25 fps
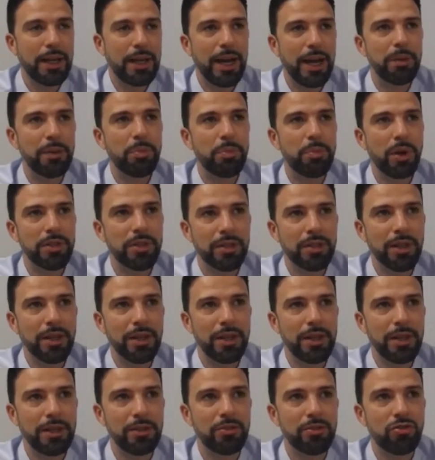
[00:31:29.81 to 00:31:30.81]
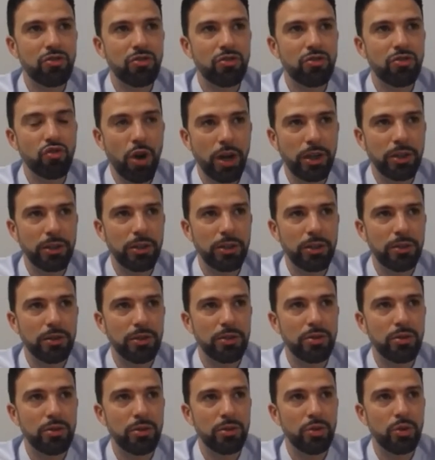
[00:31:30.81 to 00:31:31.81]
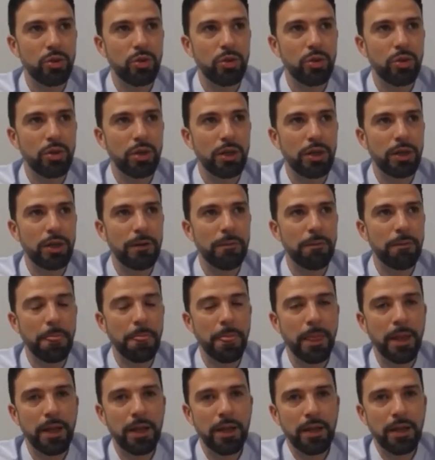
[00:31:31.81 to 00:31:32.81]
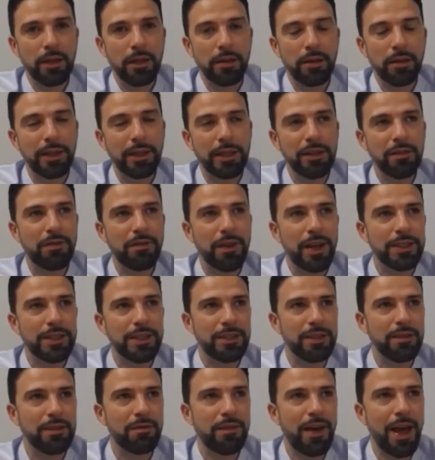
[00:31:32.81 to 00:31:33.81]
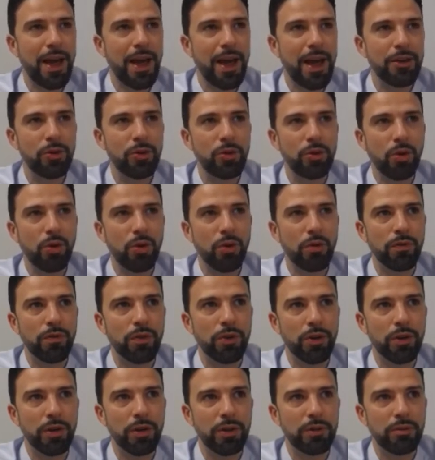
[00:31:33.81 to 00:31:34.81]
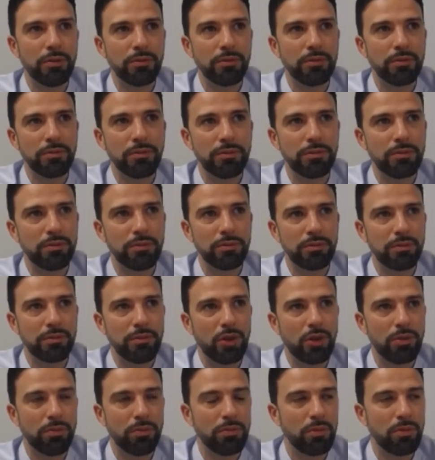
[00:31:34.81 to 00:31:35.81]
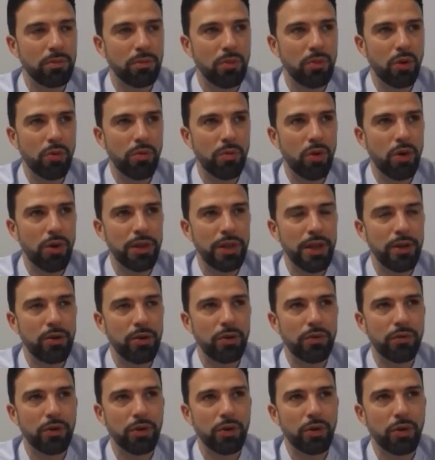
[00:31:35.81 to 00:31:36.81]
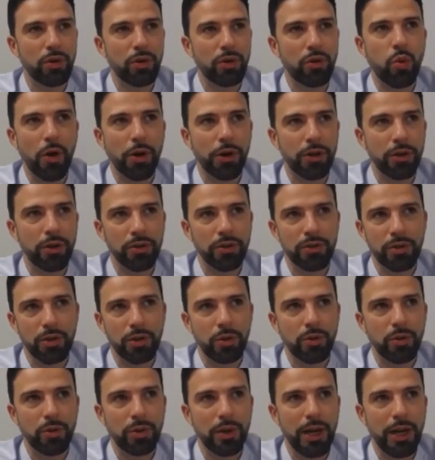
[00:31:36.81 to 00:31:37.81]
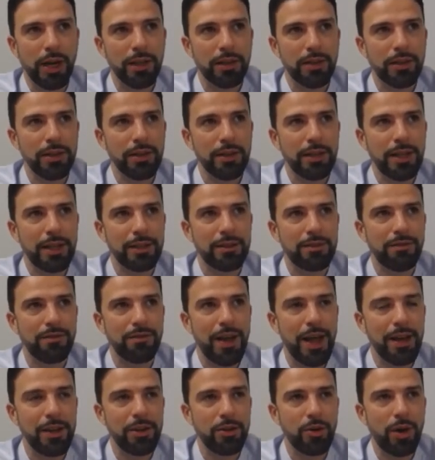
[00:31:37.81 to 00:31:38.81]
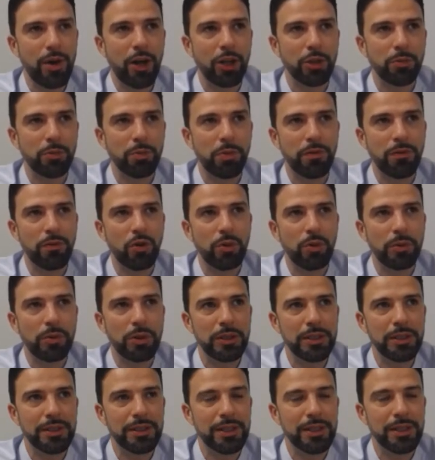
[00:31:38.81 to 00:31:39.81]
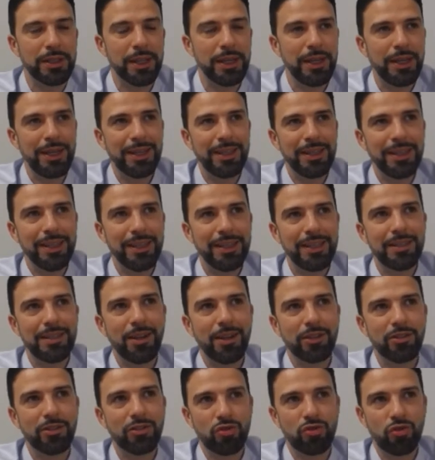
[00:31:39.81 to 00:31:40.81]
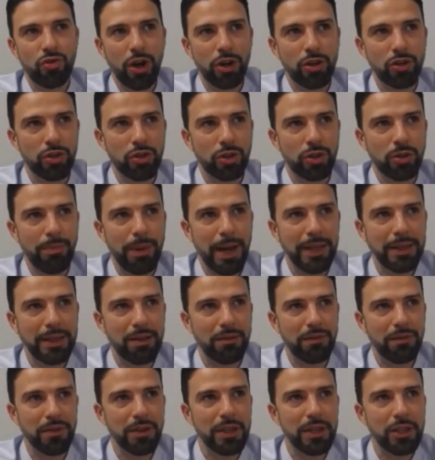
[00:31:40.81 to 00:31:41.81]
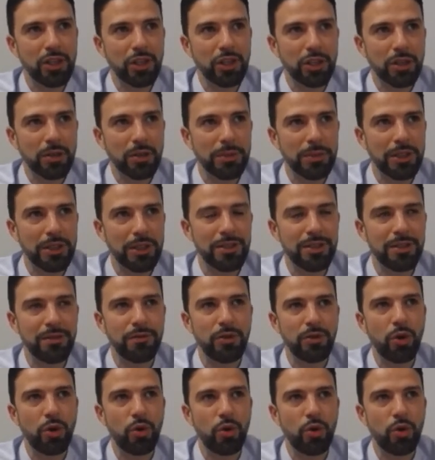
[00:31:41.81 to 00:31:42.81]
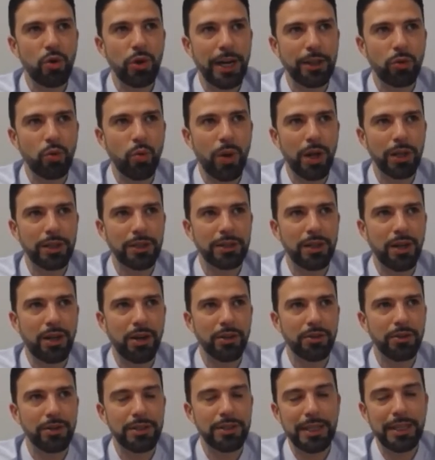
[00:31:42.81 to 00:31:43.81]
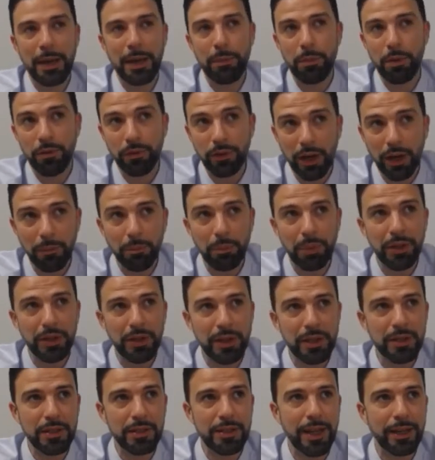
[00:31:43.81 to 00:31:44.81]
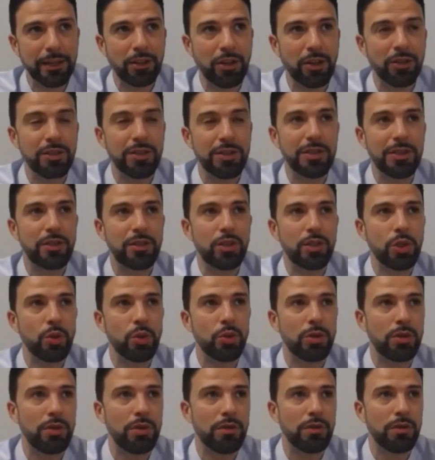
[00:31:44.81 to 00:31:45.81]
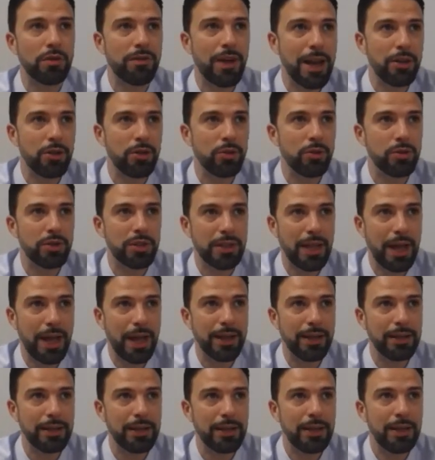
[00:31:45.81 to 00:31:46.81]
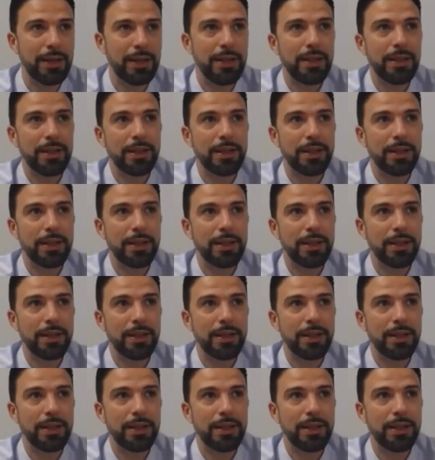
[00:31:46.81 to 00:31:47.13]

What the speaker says: I personally struggle to invest in value over more than over a quarter or so. I think that value outperformance is not structural by definition, because if you look at what are the type of companies that constitute the value style,